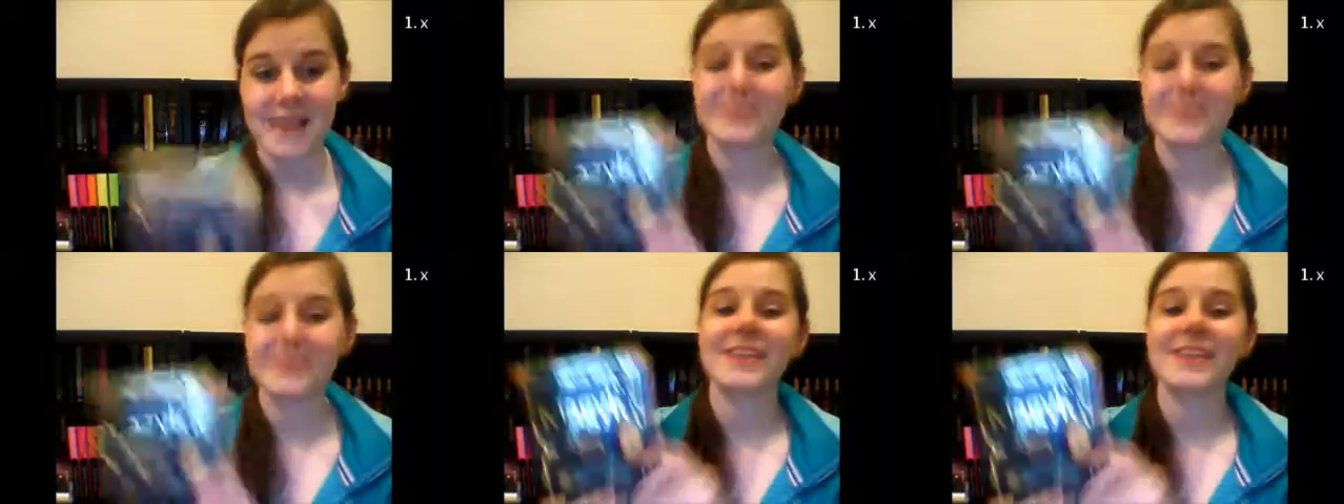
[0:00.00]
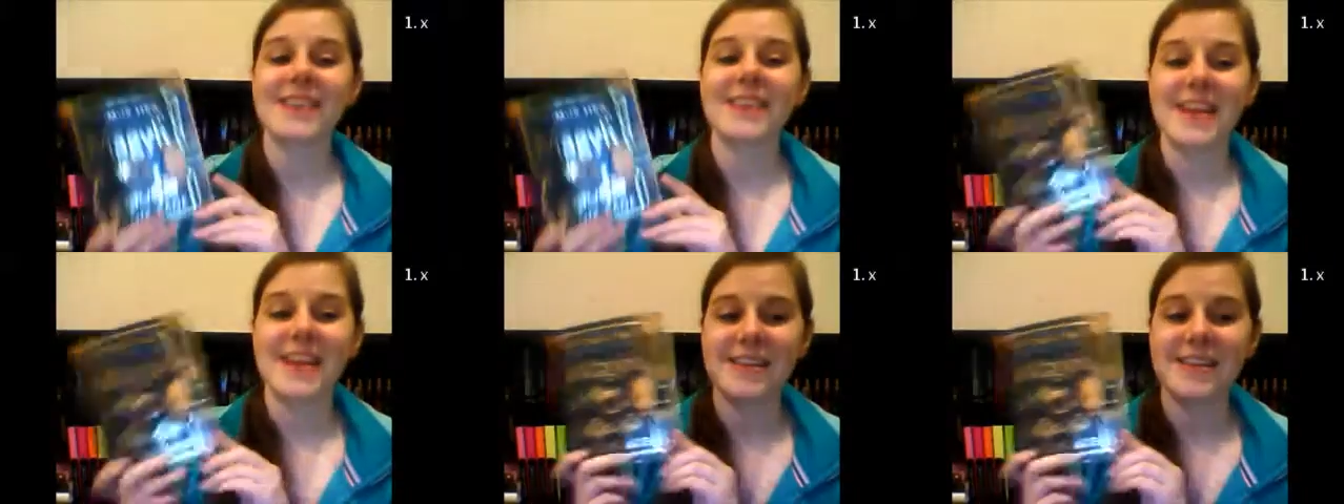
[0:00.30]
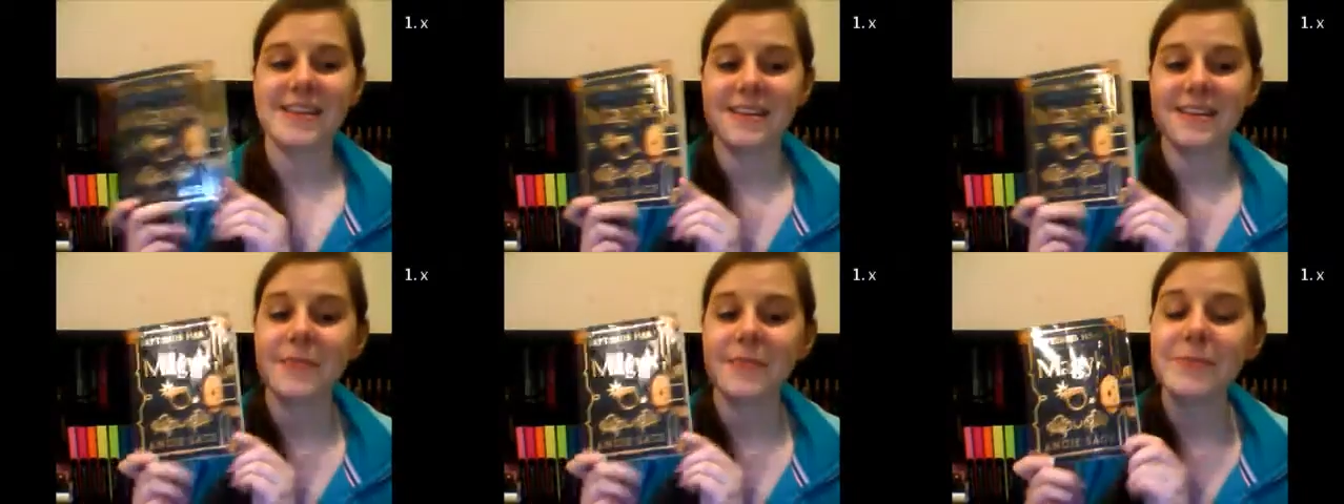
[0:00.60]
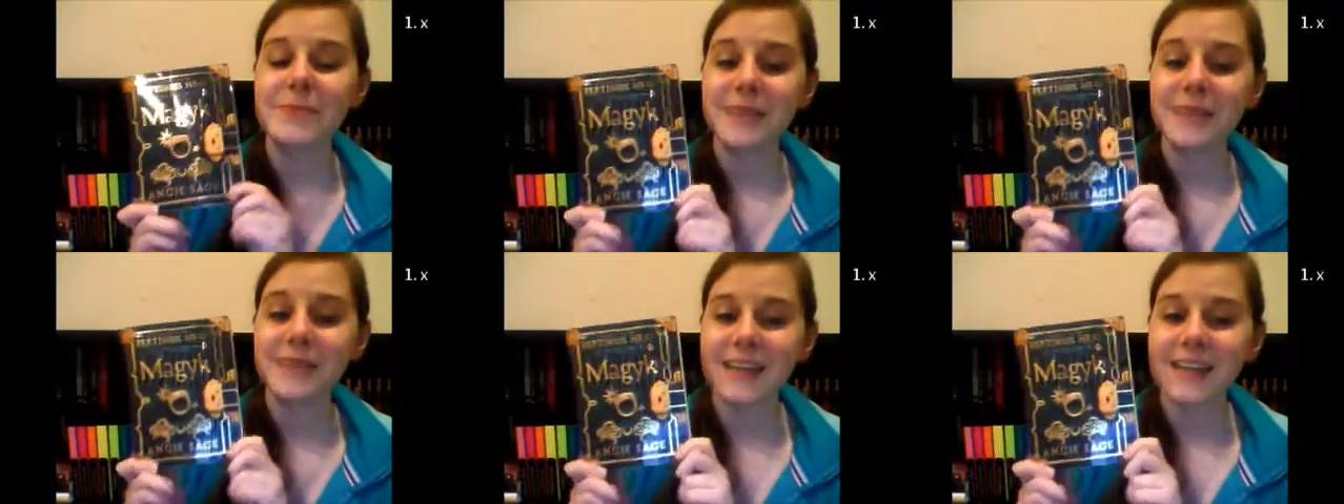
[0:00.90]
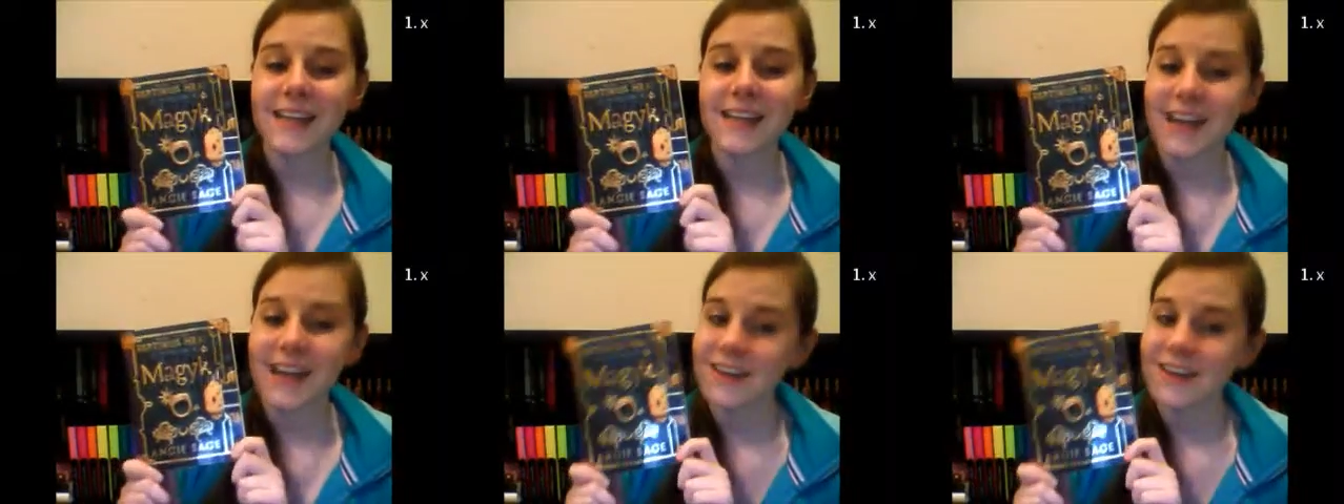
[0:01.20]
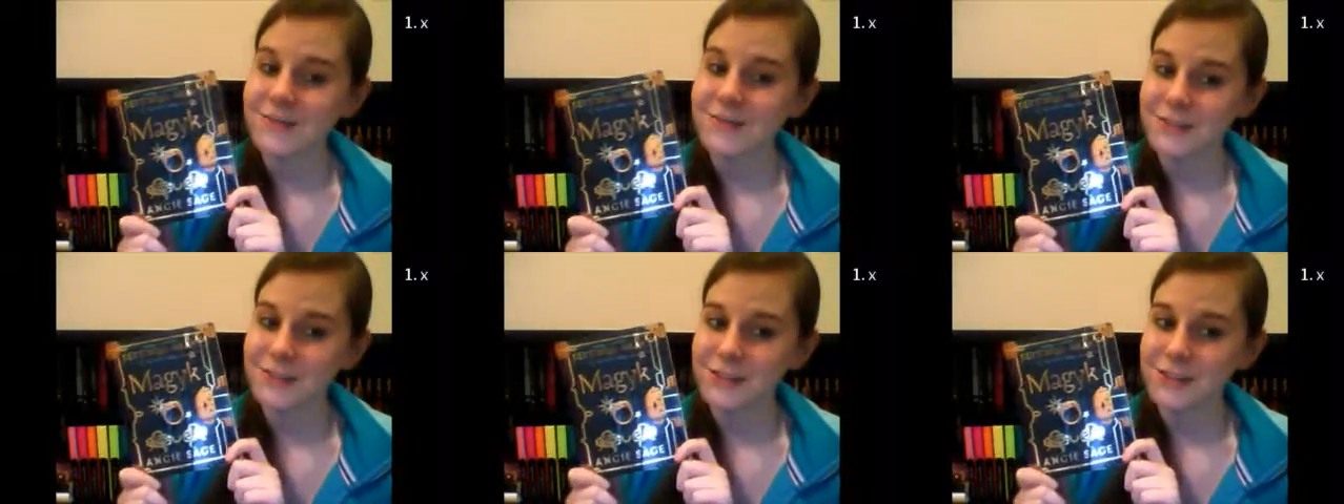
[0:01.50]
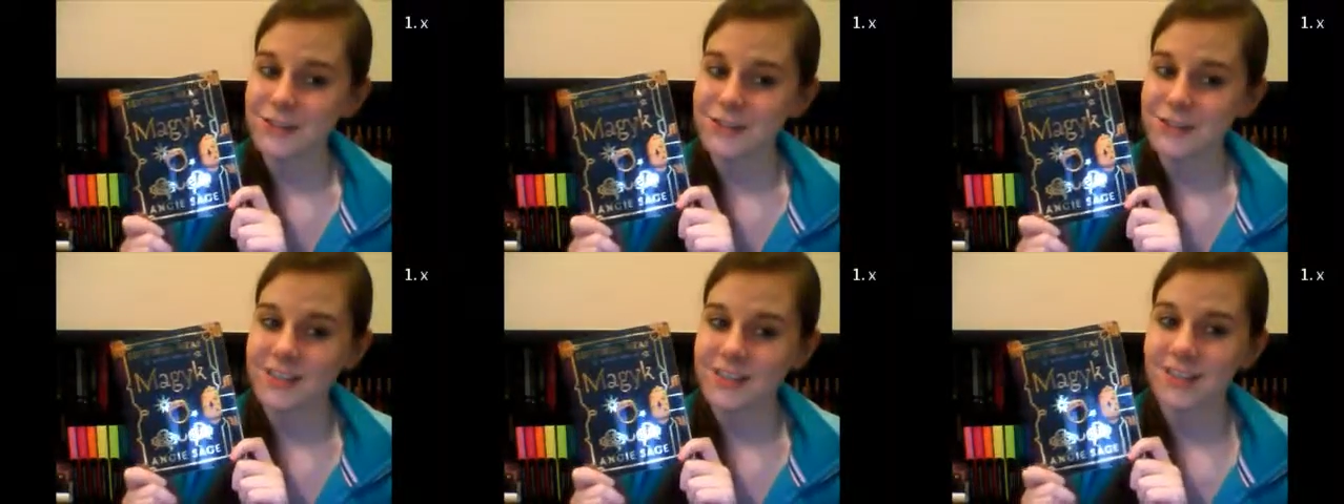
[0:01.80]
because I ended up reading and
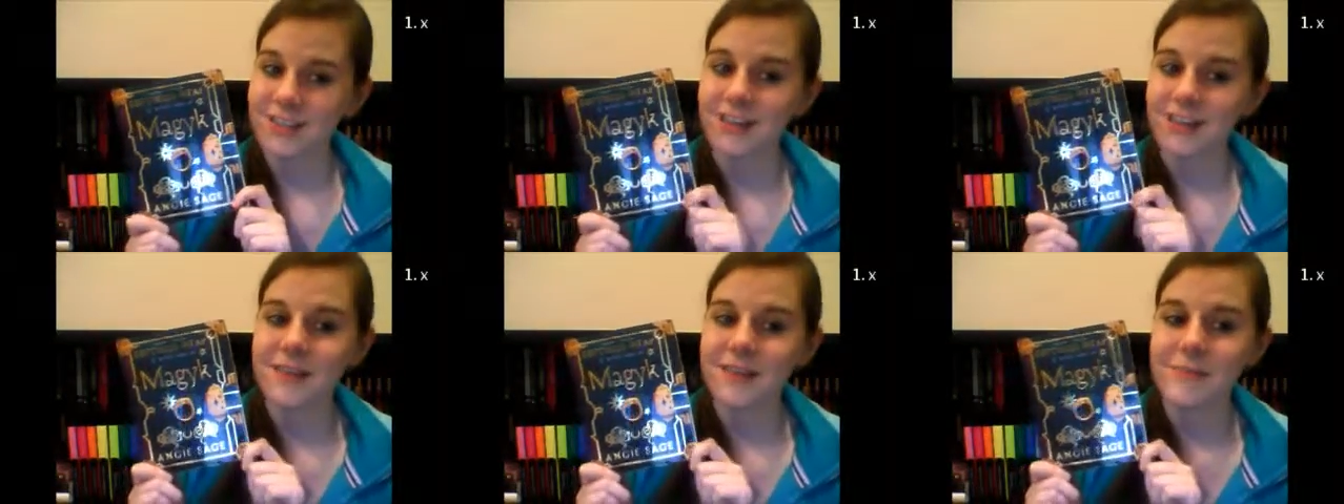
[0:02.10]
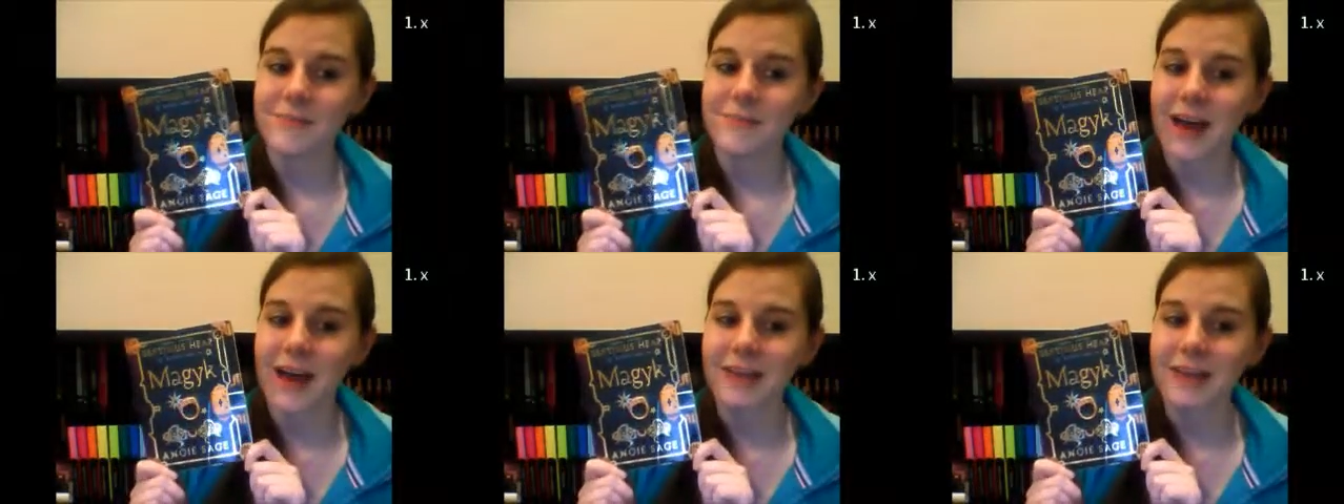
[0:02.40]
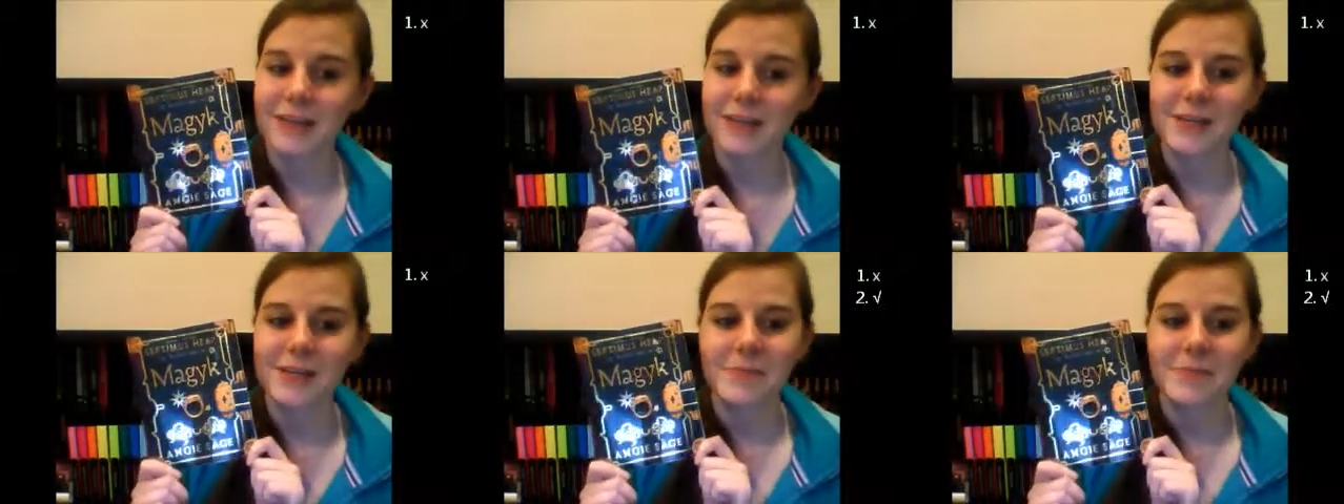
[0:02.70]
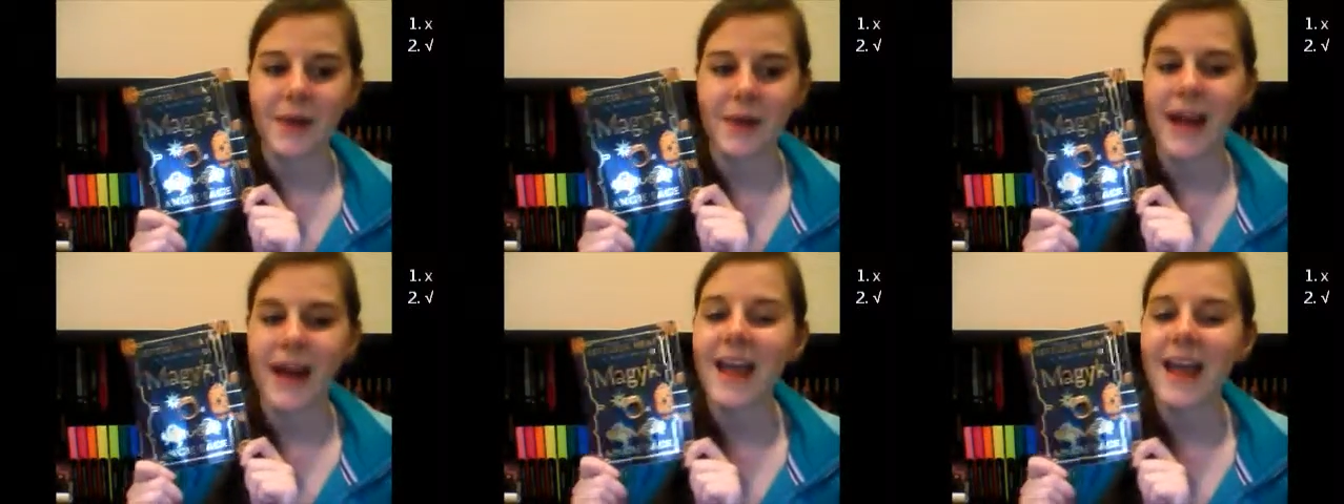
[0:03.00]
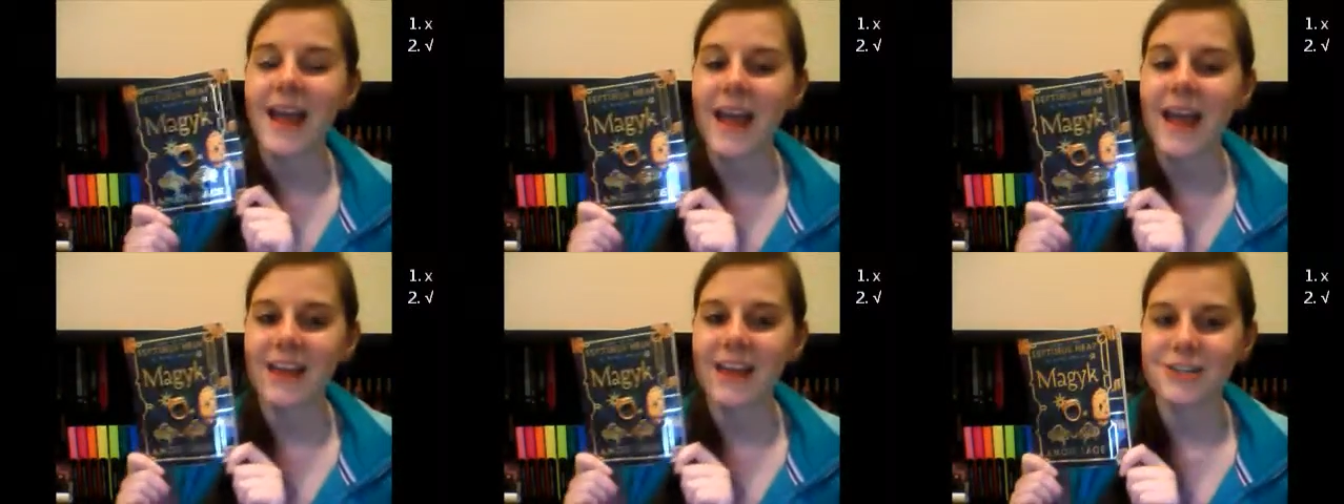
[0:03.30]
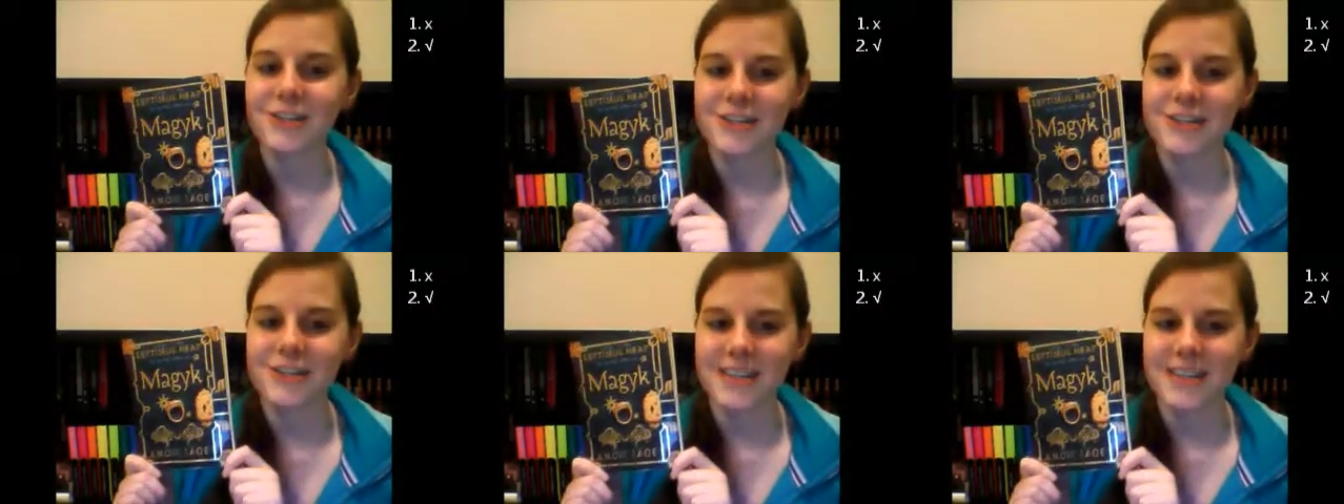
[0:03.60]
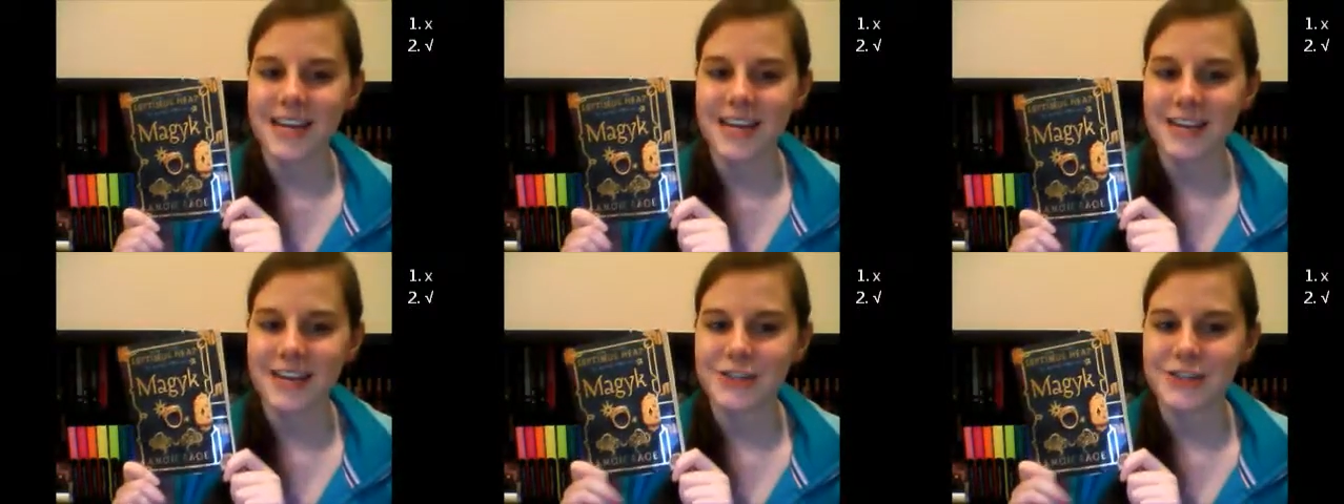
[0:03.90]
finishing Magic by Angie
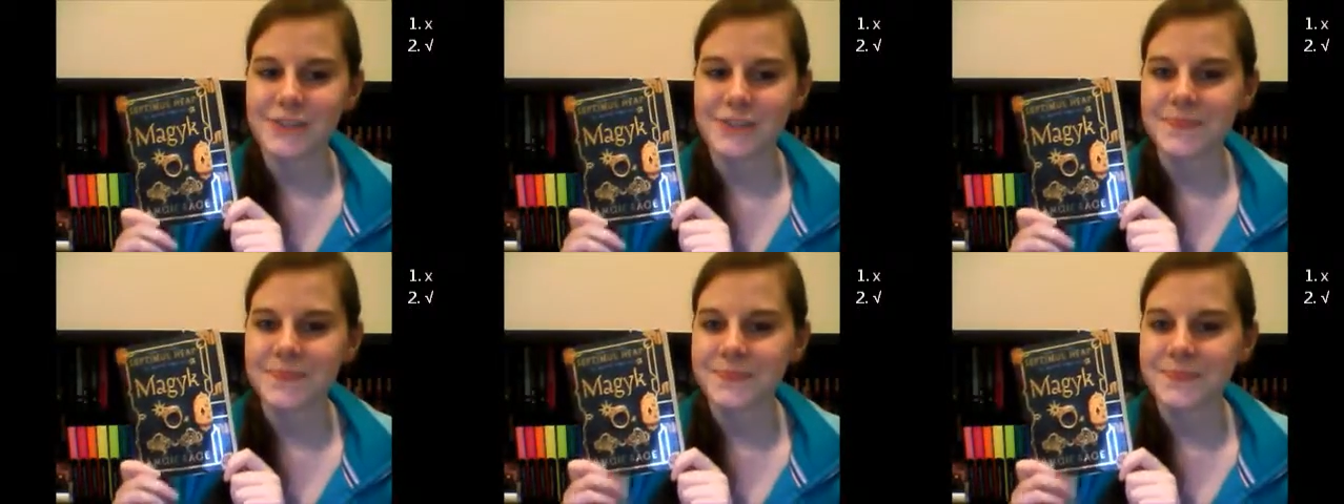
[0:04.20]
Sage.